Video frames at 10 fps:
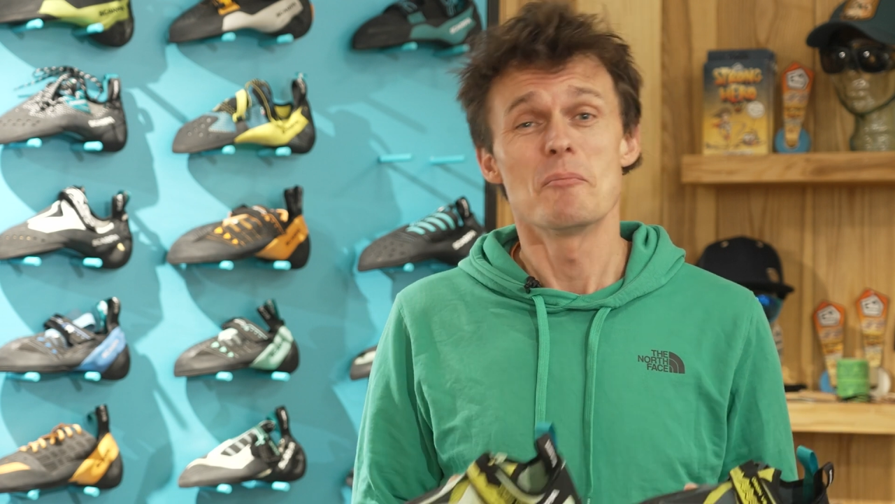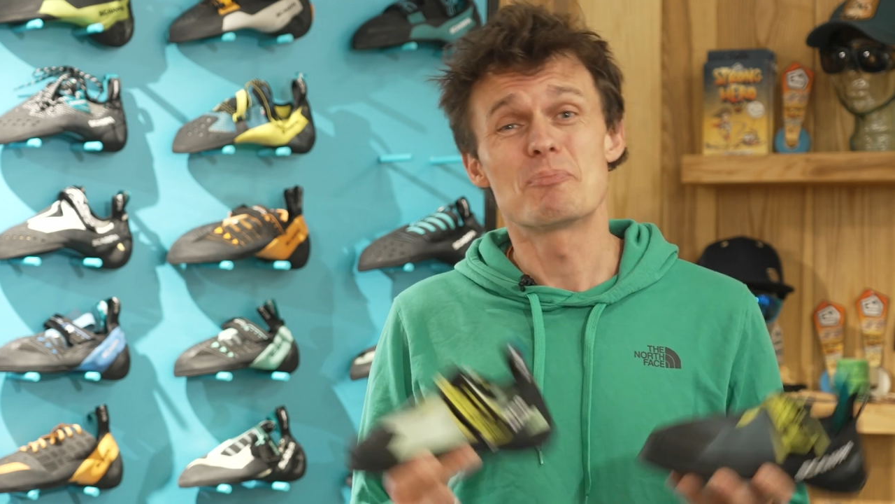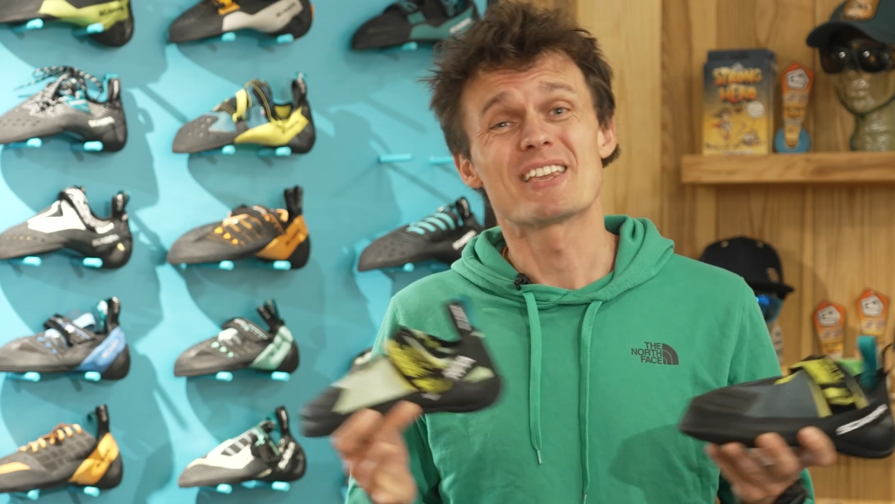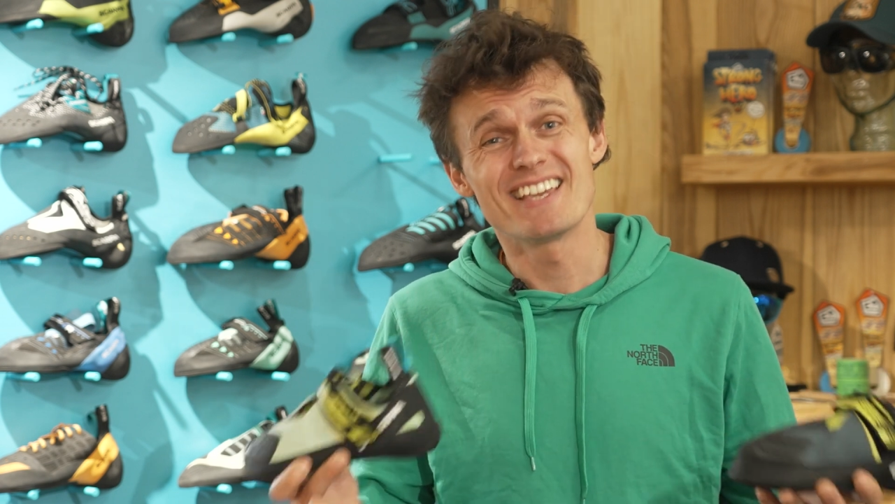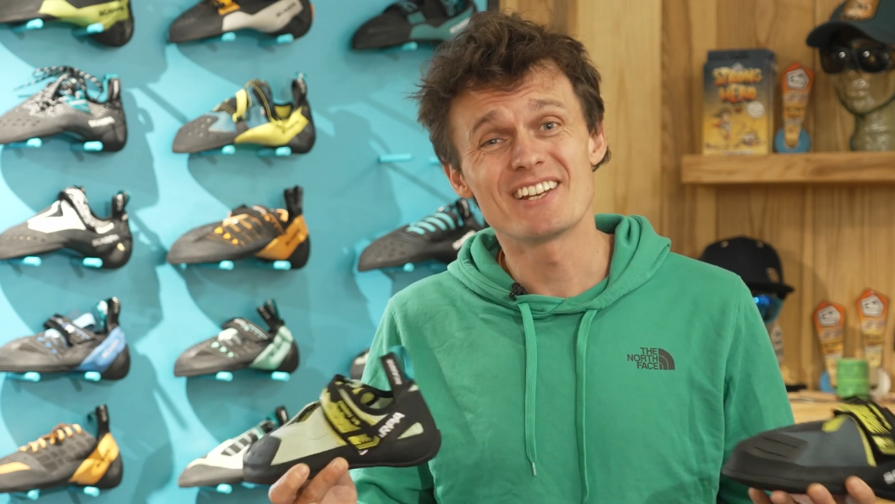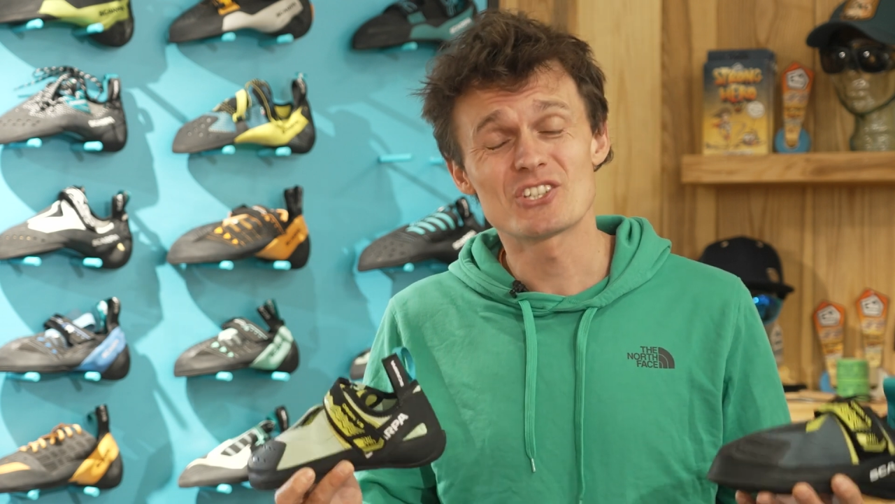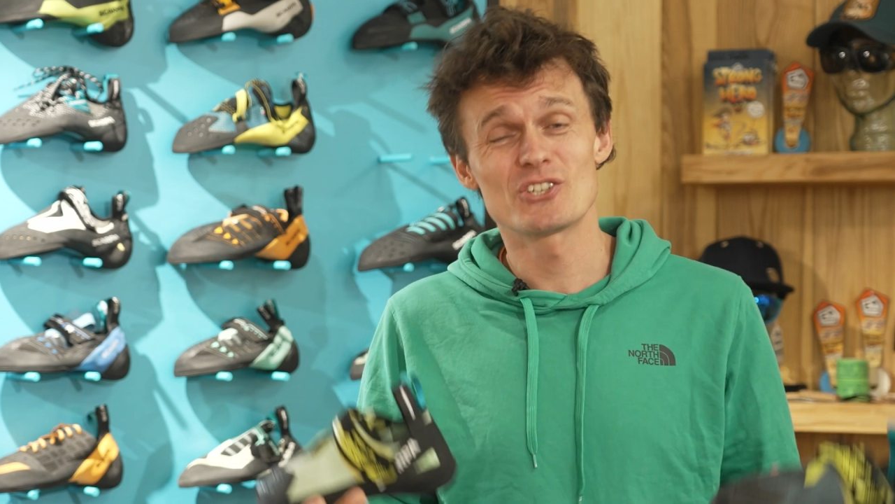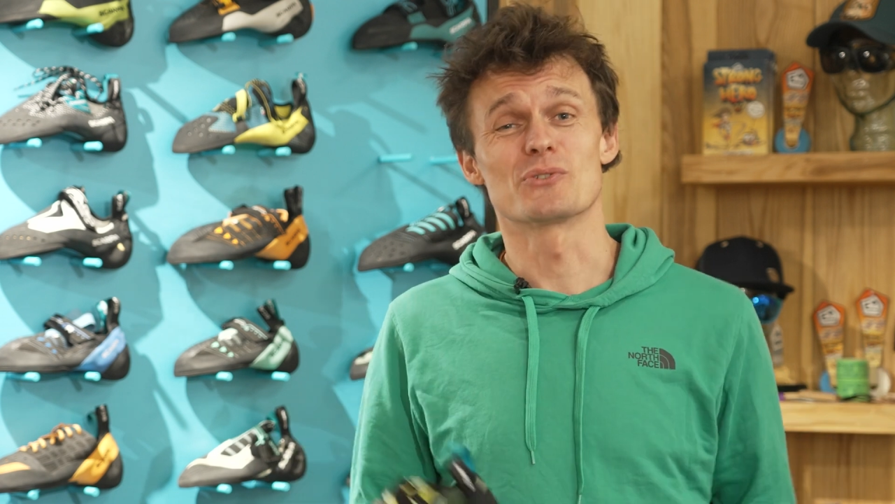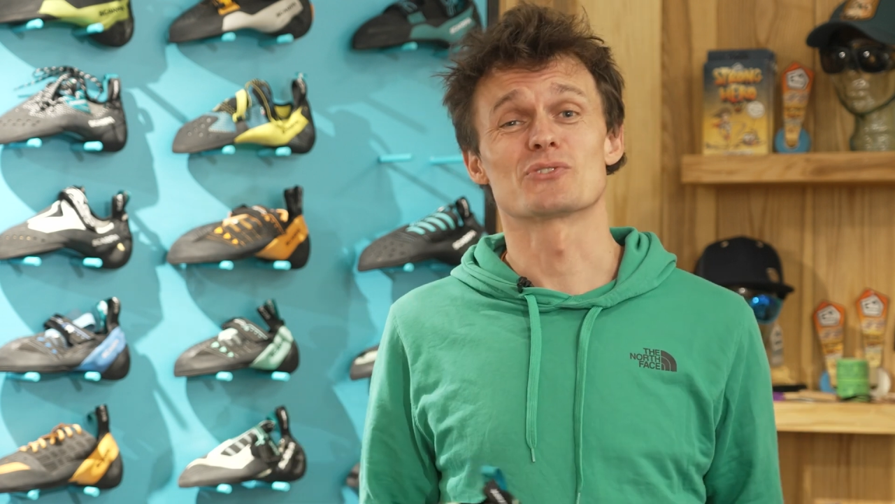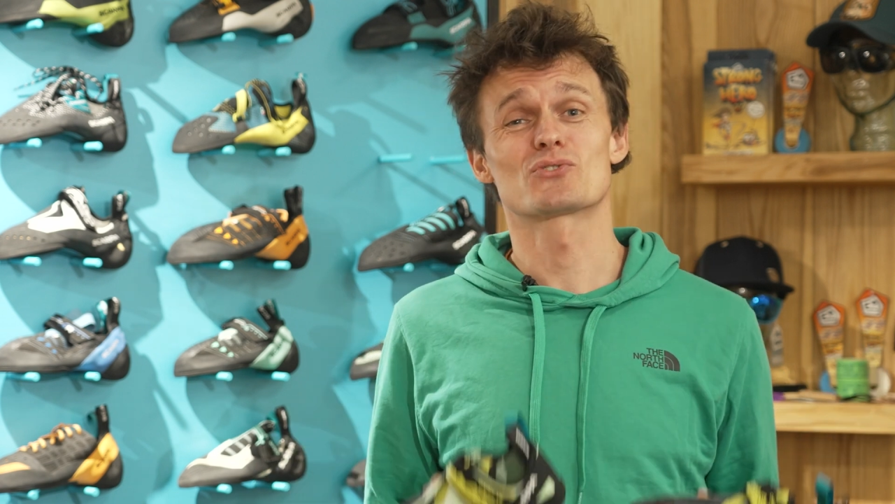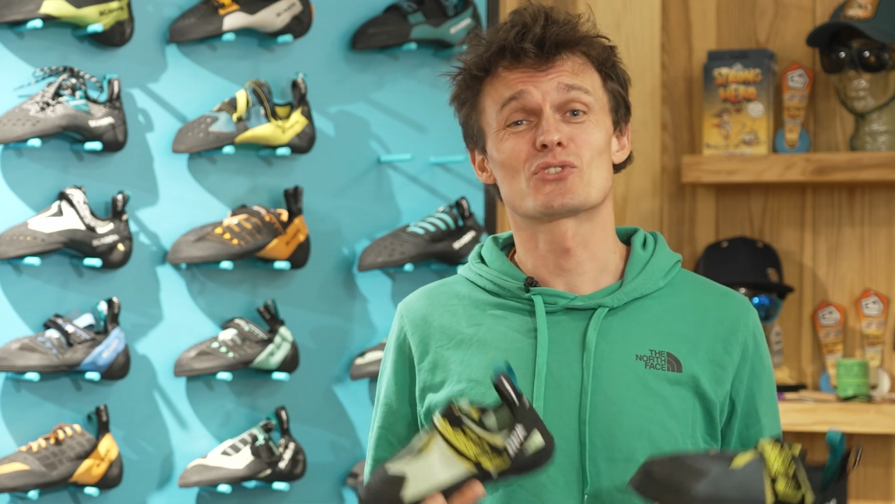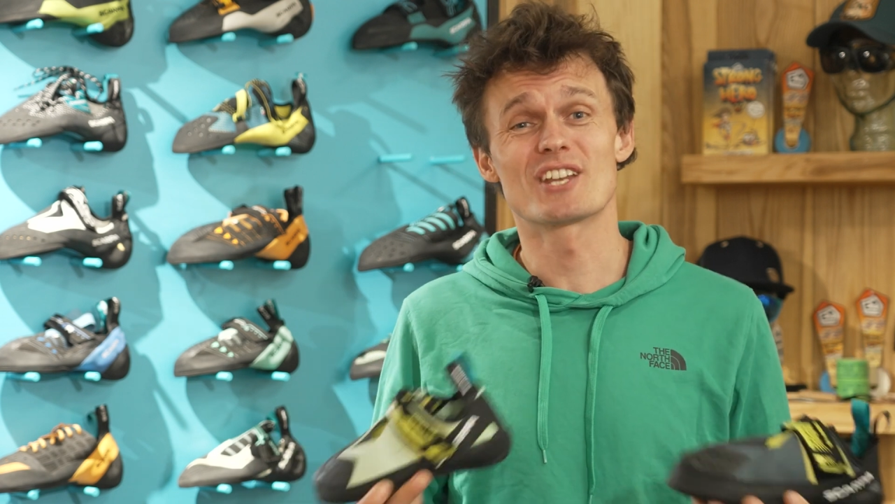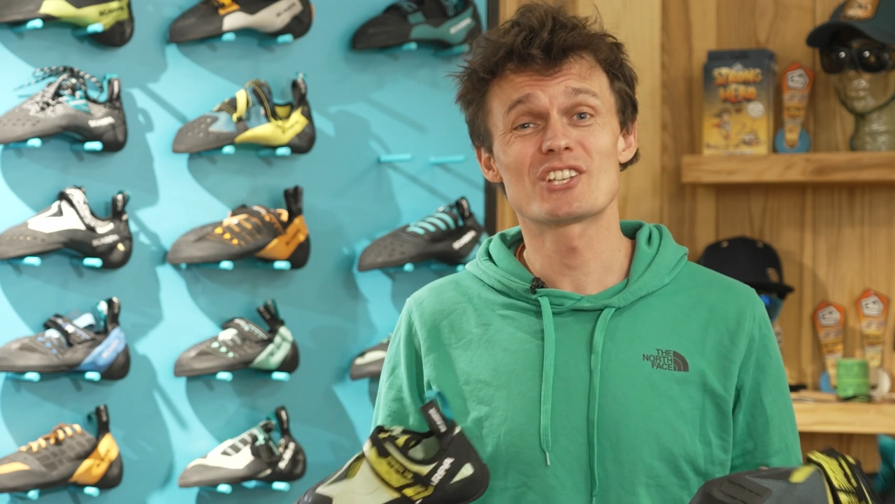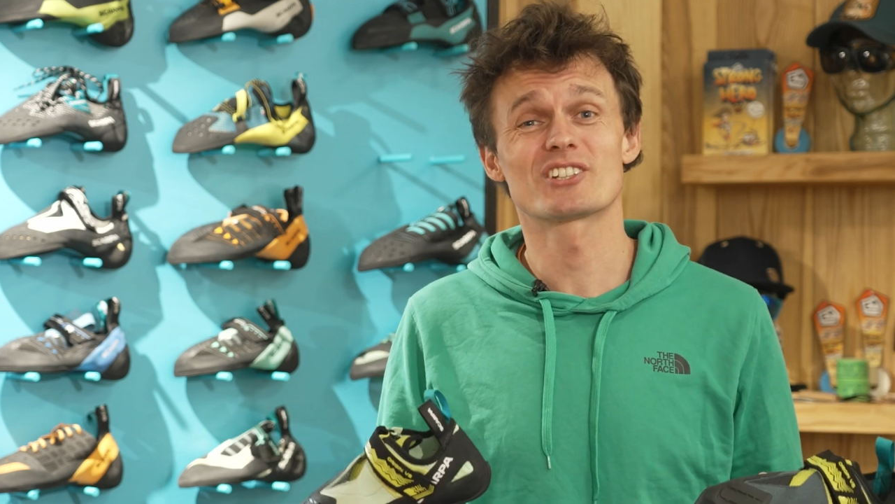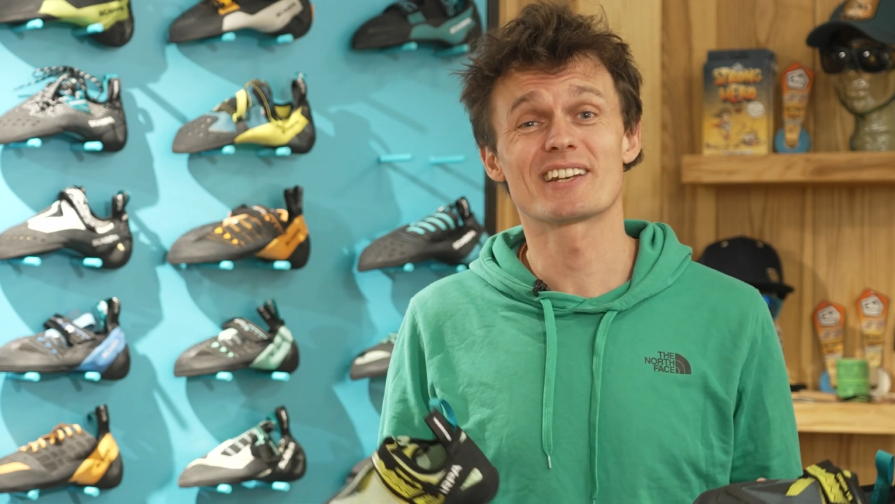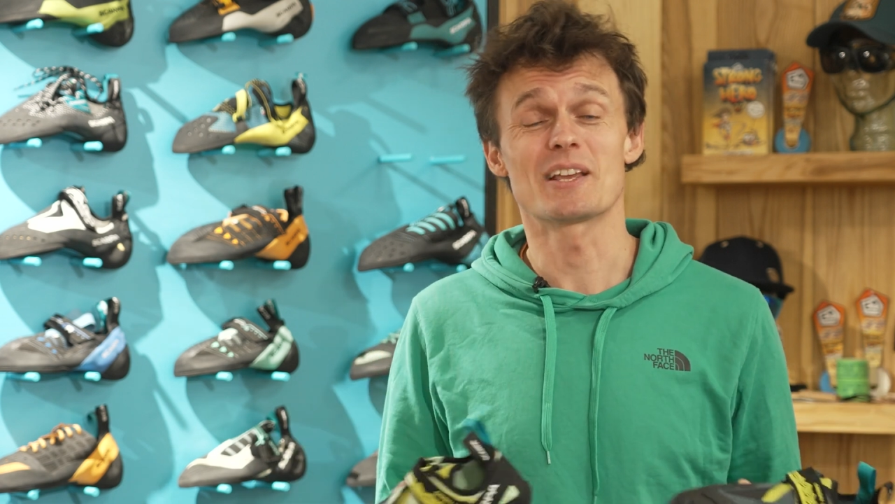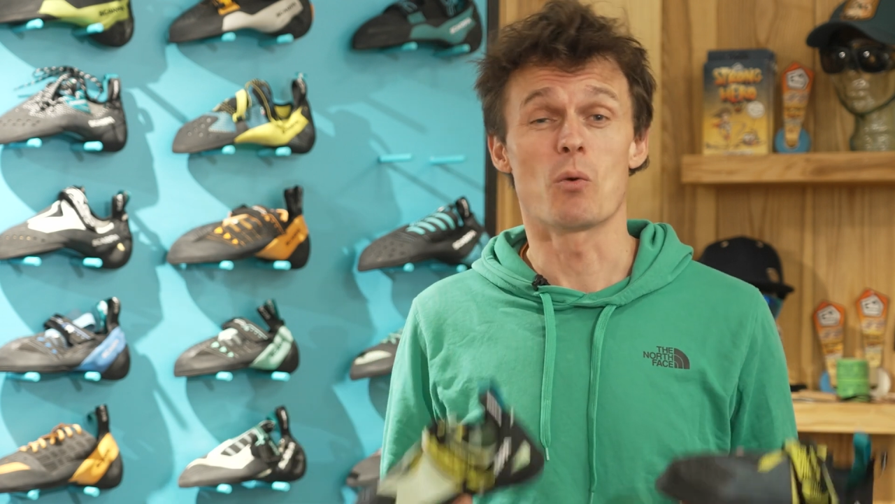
Beginner shoes traditionally